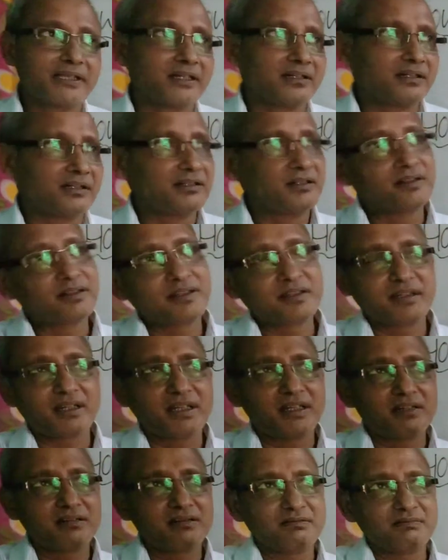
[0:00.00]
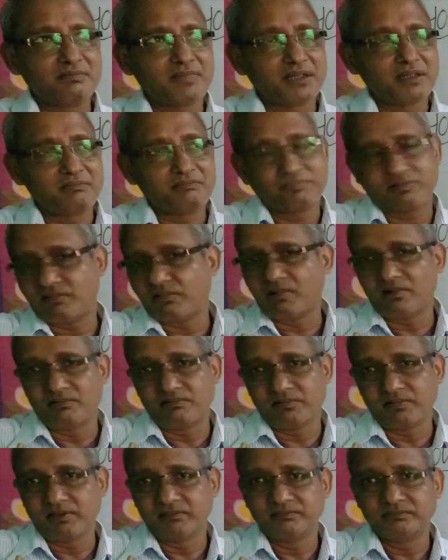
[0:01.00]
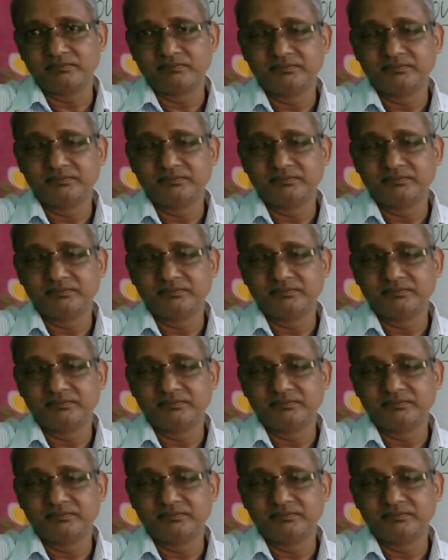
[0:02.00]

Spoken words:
can understand my problem.